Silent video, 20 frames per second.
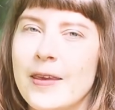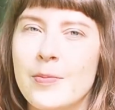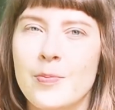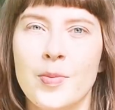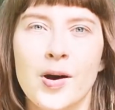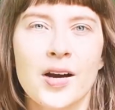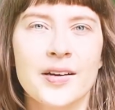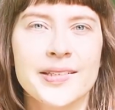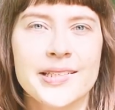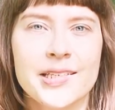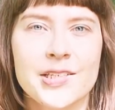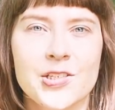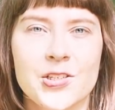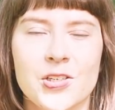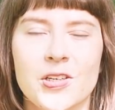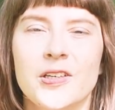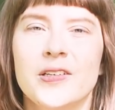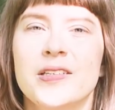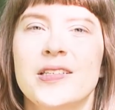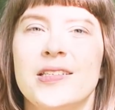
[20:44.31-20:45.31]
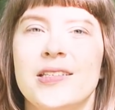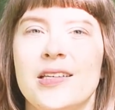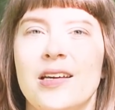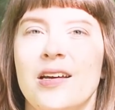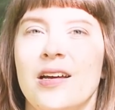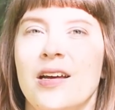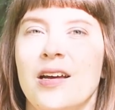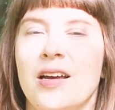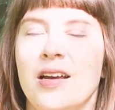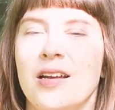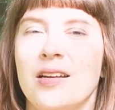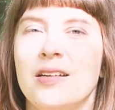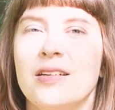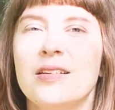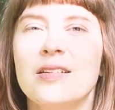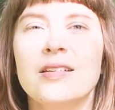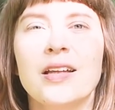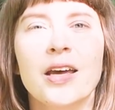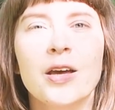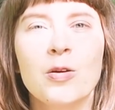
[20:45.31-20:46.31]
boxy shirts and
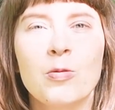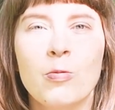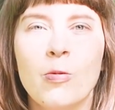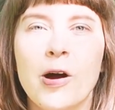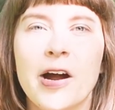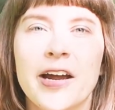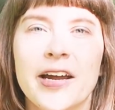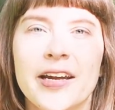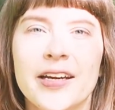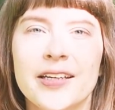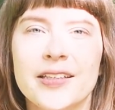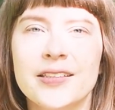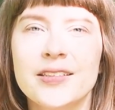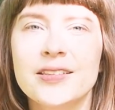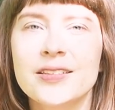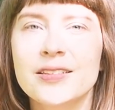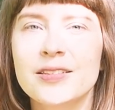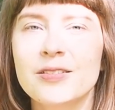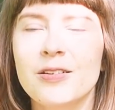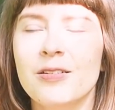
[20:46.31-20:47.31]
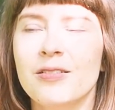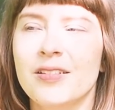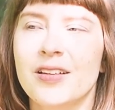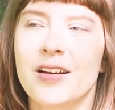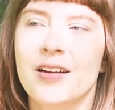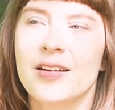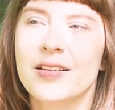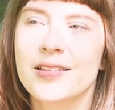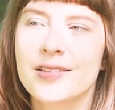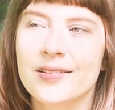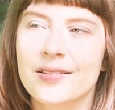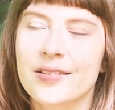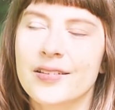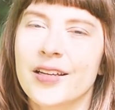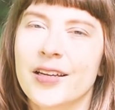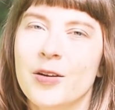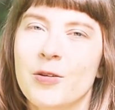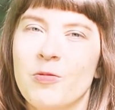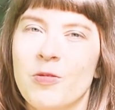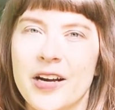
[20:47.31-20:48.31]
like wide culottes or
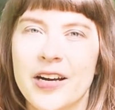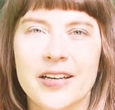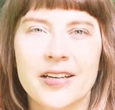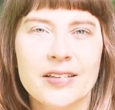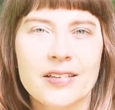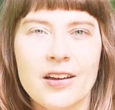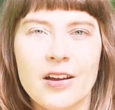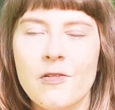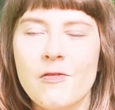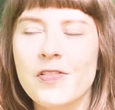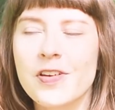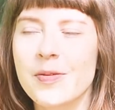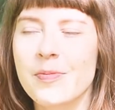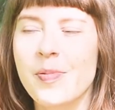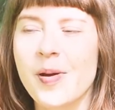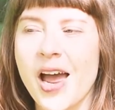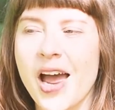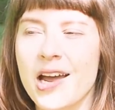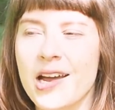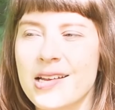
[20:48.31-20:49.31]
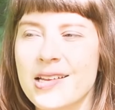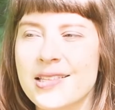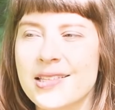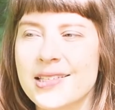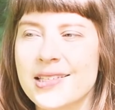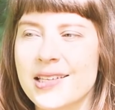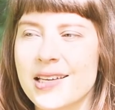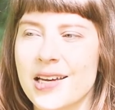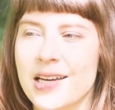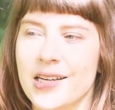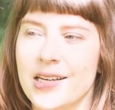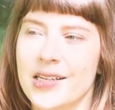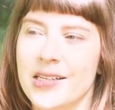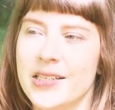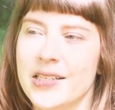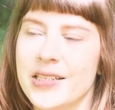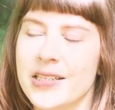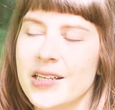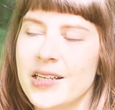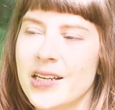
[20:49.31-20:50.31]
like wide comfy pants
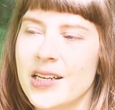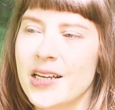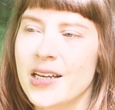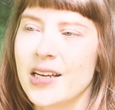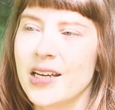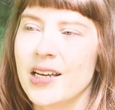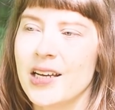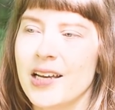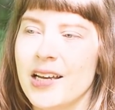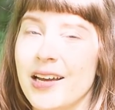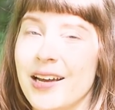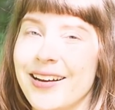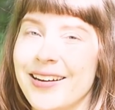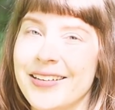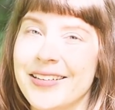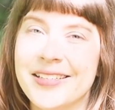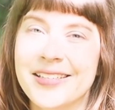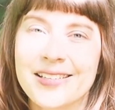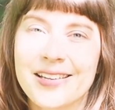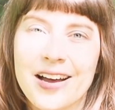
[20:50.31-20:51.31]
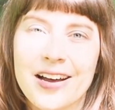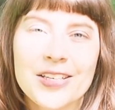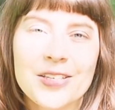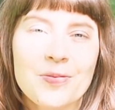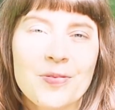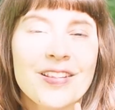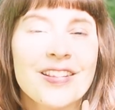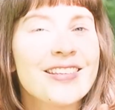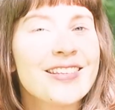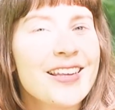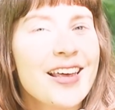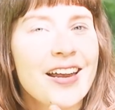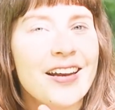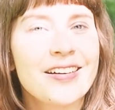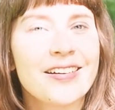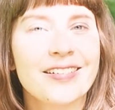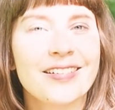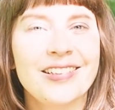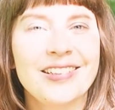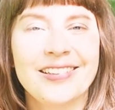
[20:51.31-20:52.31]
and socks with
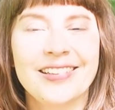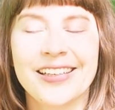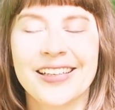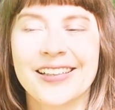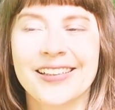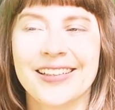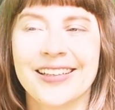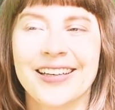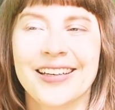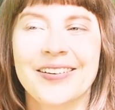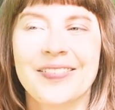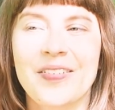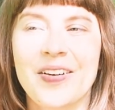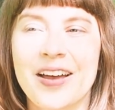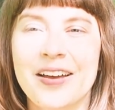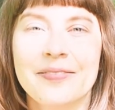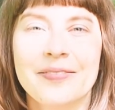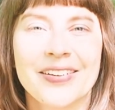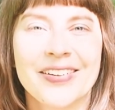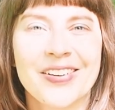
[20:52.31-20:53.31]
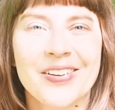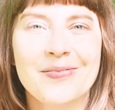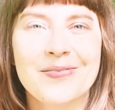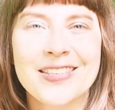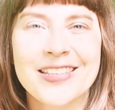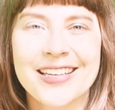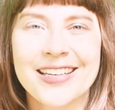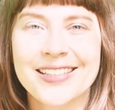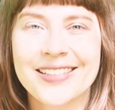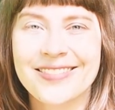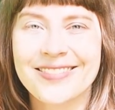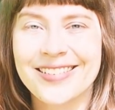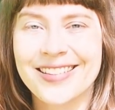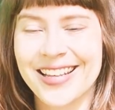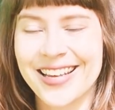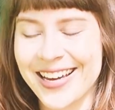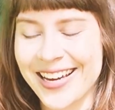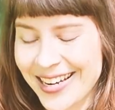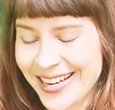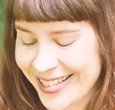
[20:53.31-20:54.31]
sandals lately. I've been obsessed with
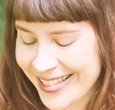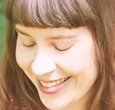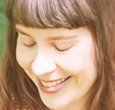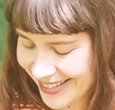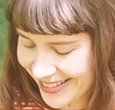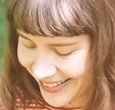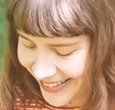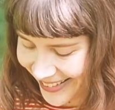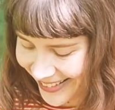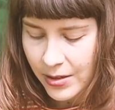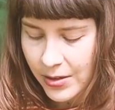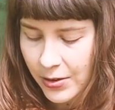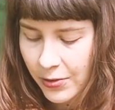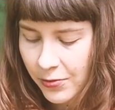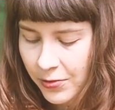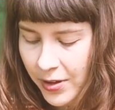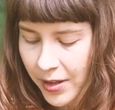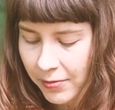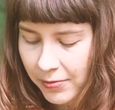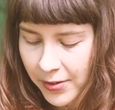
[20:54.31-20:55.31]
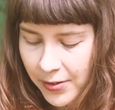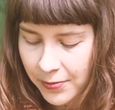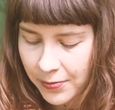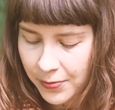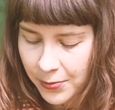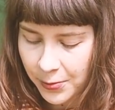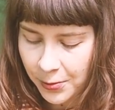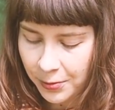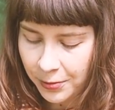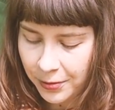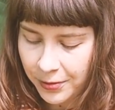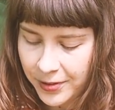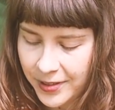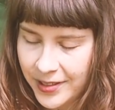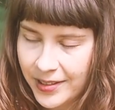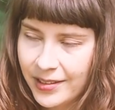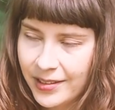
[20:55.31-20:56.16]
that. Your favorite food?